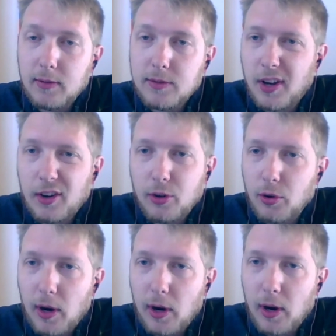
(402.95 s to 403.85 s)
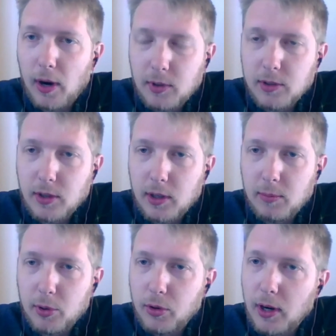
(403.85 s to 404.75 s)
standard grass, Kentucky
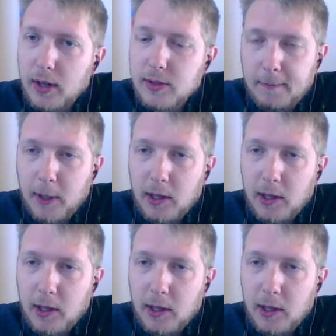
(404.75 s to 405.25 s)
bluegrass,